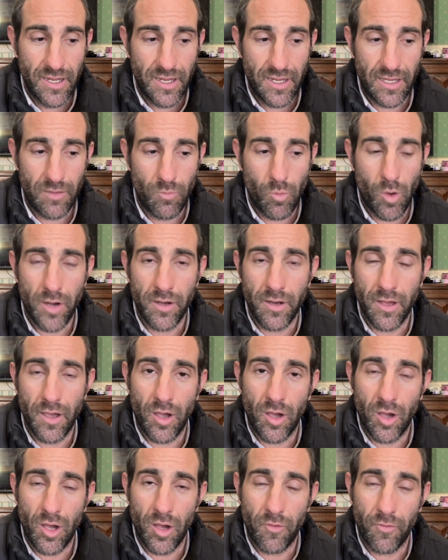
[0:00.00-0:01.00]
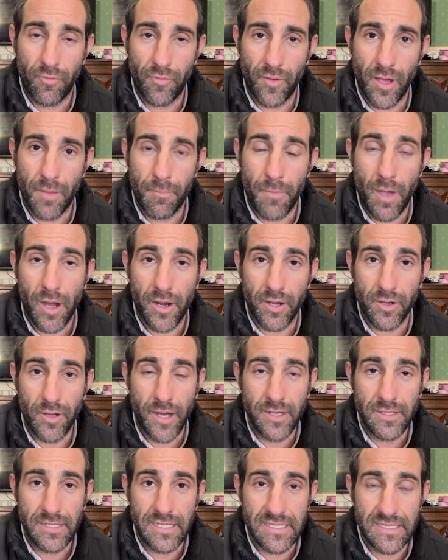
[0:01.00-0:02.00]
He won off marker
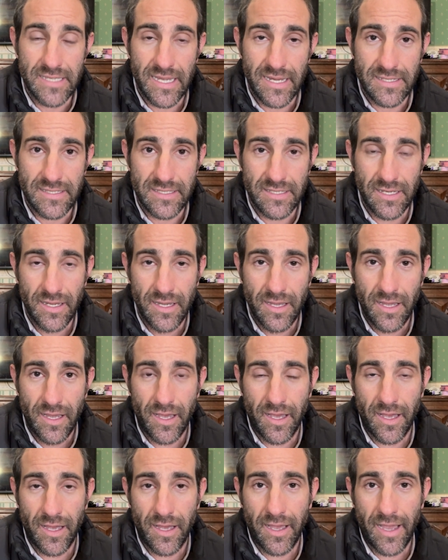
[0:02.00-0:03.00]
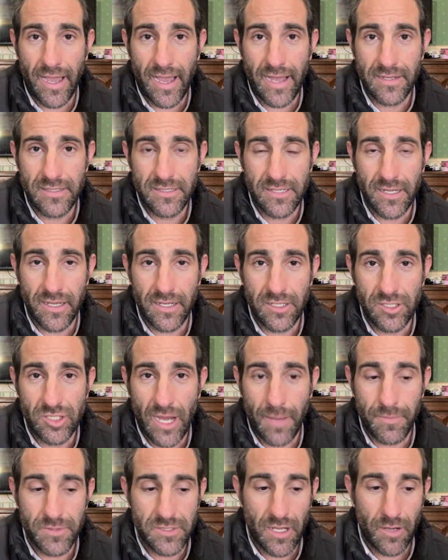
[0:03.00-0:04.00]
96 at
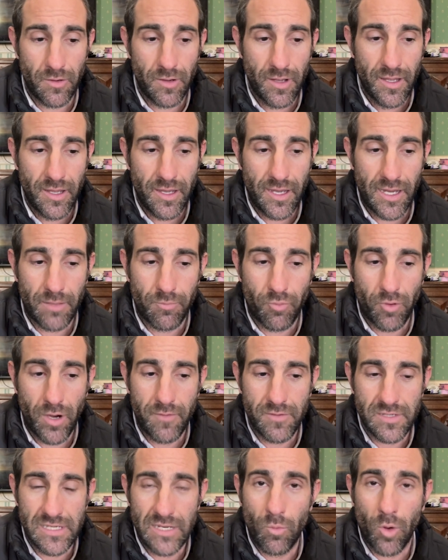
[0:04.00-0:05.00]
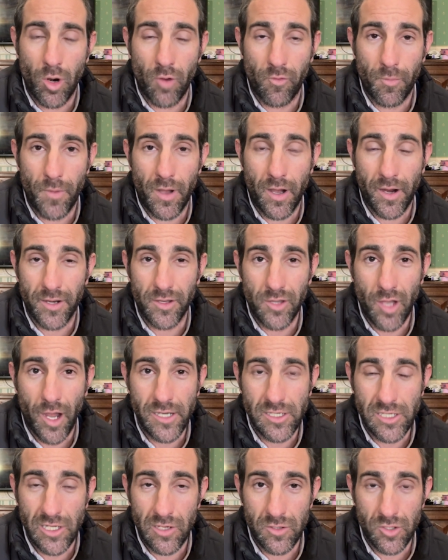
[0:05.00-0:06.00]
Chepstow. He previously won off a marker
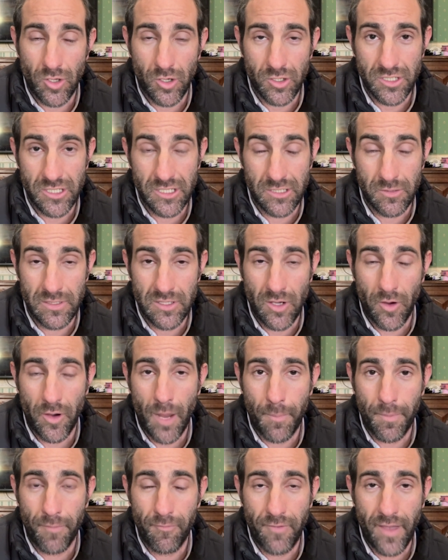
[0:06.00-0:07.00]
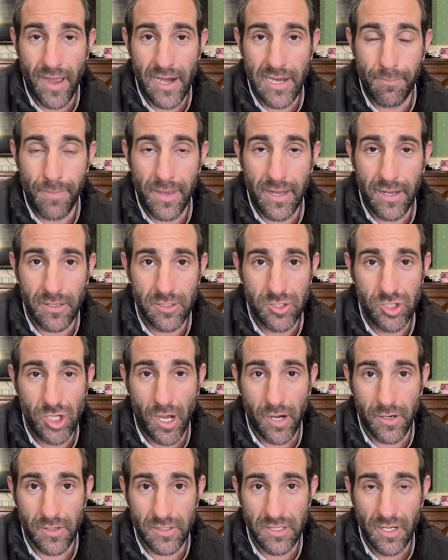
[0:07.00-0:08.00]
90 at Uttoxeter, so he's going up in fairly big
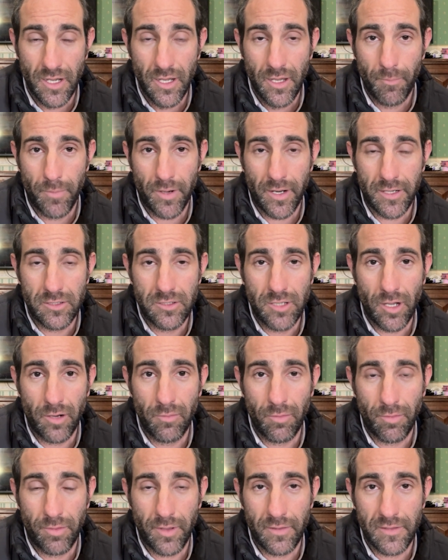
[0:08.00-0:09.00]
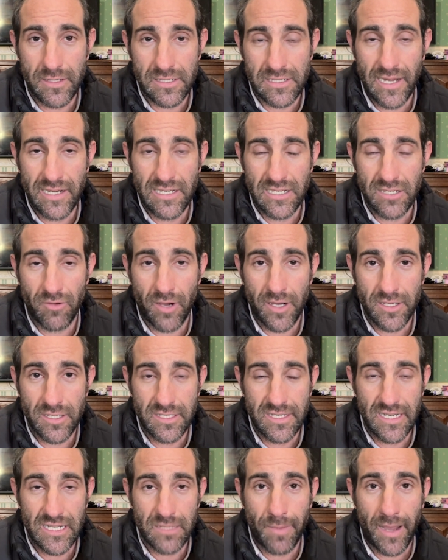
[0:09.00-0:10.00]
chunks, but I don't think this latest rise
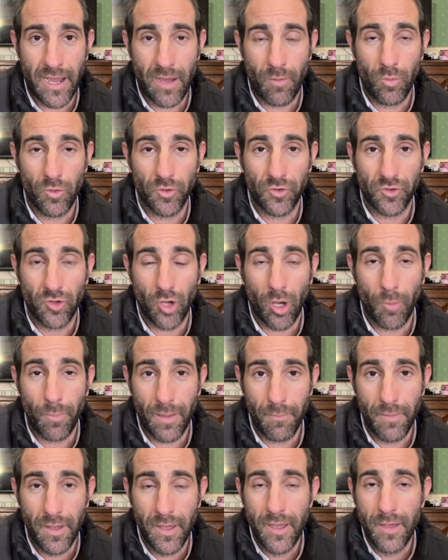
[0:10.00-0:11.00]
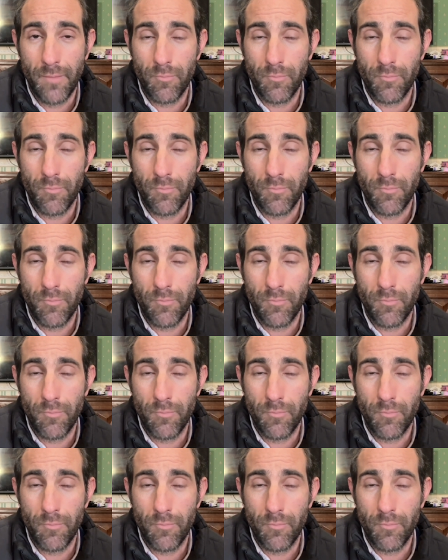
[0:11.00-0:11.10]
of £6 will stop him.